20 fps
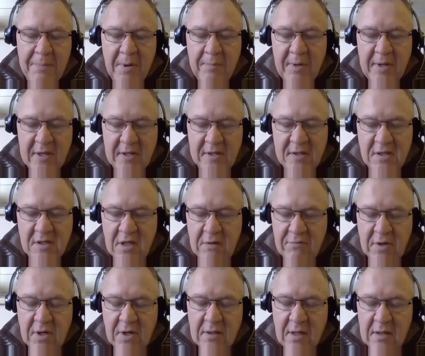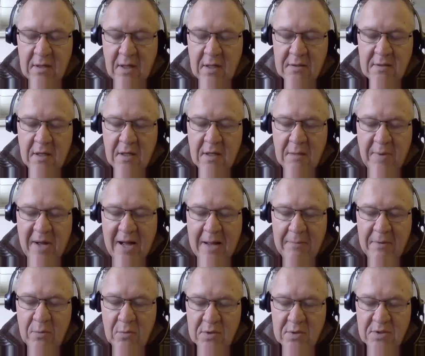to be here, Steve. And I'll tell you,
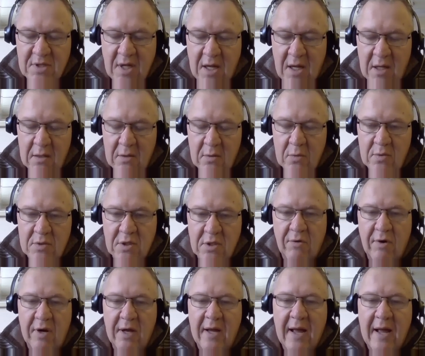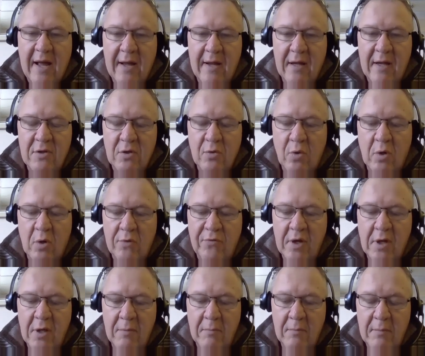Bobby was a great guy. I got to work for
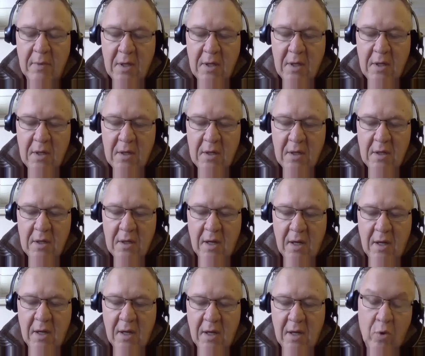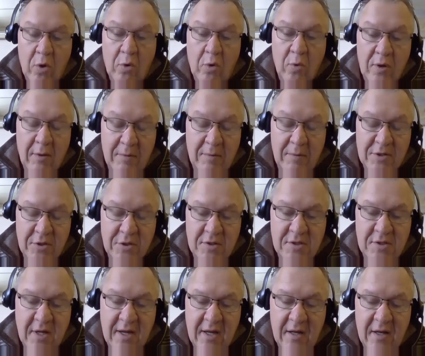him, not work with him, I should
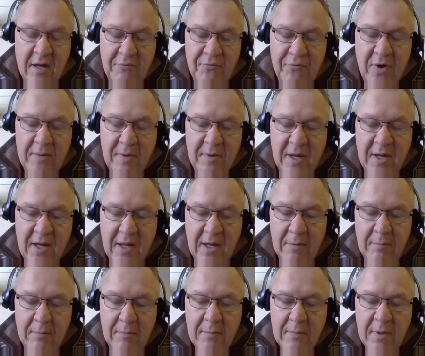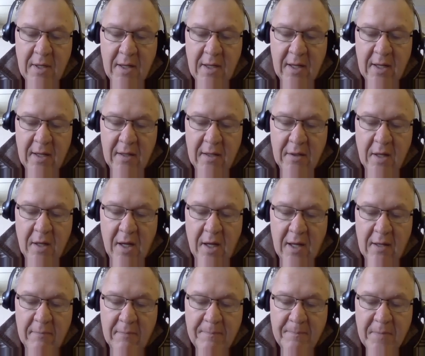say, at Framingham. And
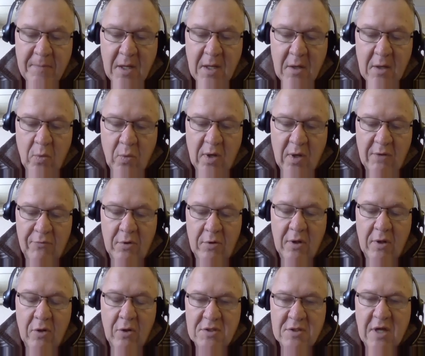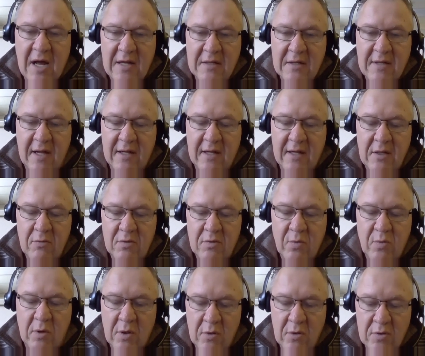we never really lost contact. He was
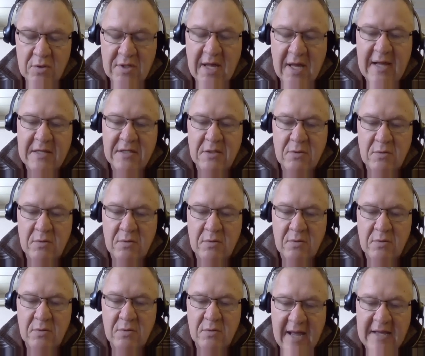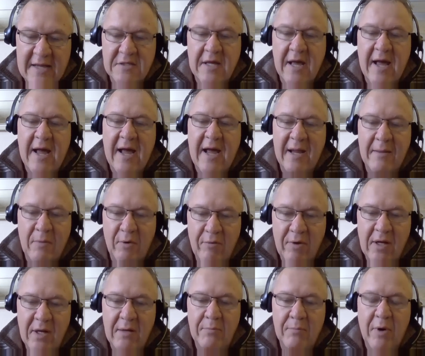one of those guys. He was a guy's guy, a
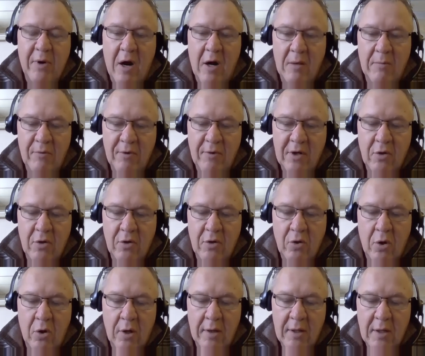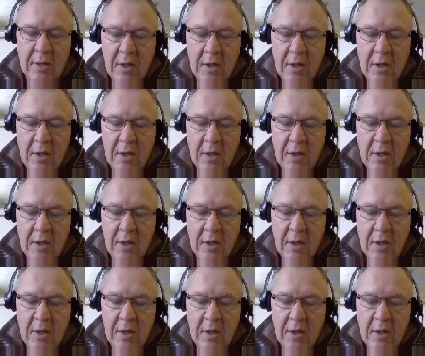Marine, part of the Marine Corps.